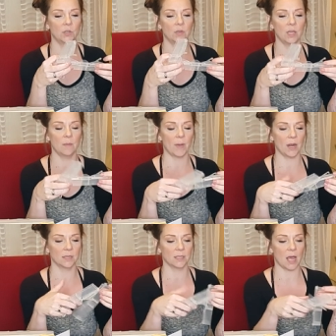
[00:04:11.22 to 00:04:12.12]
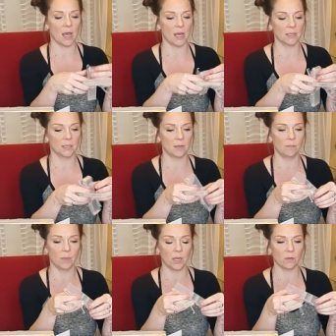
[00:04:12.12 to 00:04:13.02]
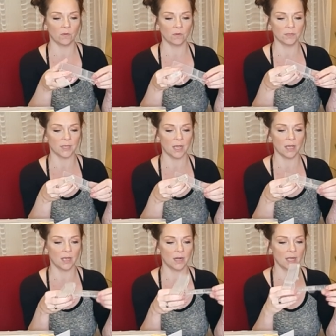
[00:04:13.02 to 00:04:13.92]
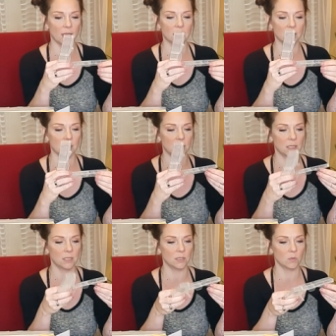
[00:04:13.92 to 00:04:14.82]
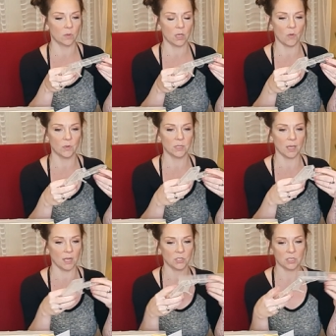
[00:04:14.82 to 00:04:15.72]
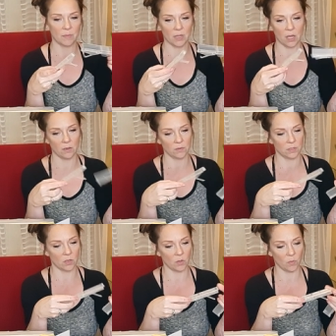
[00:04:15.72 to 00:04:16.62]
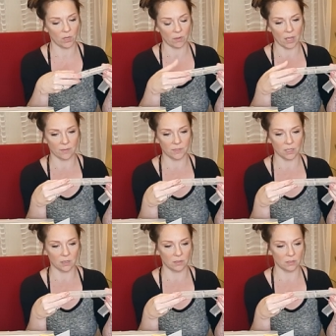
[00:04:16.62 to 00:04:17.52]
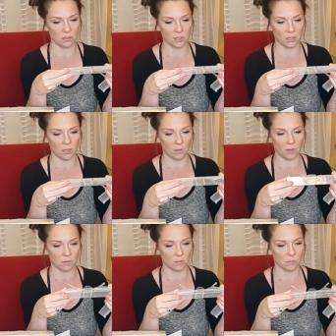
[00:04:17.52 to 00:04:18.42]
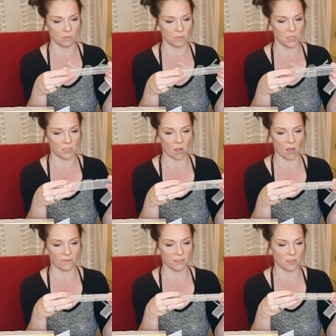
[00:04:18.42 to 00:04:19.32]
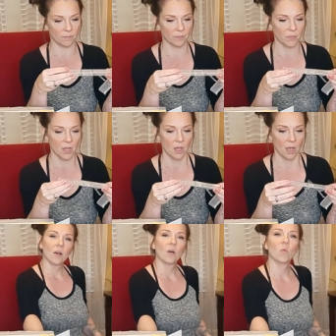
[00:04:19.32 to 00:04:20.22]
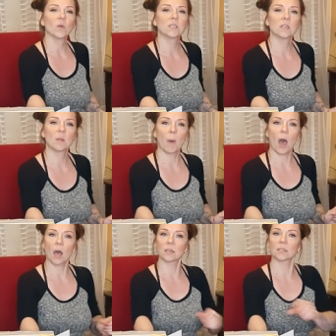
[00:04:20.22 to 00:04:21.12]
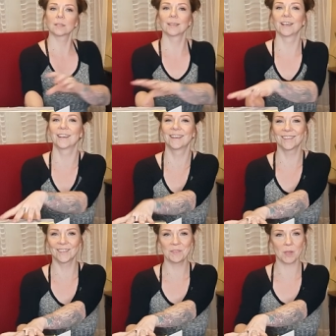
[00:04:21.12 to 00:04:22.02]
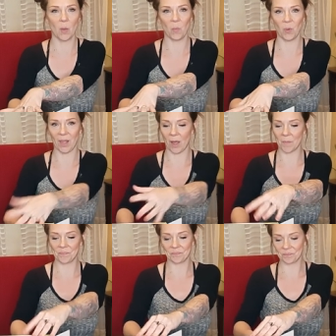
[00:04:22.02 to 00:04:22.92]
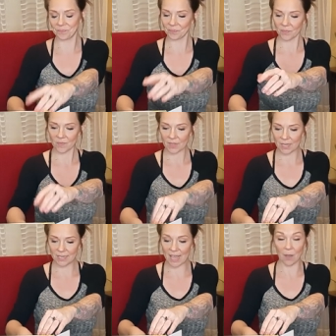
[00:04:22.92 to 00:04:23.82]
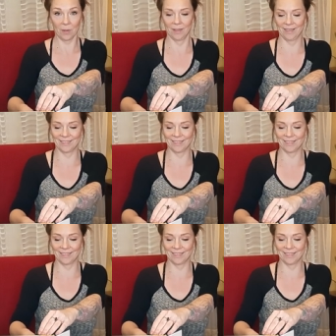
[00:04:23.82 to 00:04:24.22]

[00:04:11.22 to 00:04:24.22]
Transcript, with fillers: do get parasites and beetles and I guess this is going to catch some of those so that we don't have to, to deal with them as often. What's in the box? What are we going to pull out? Next,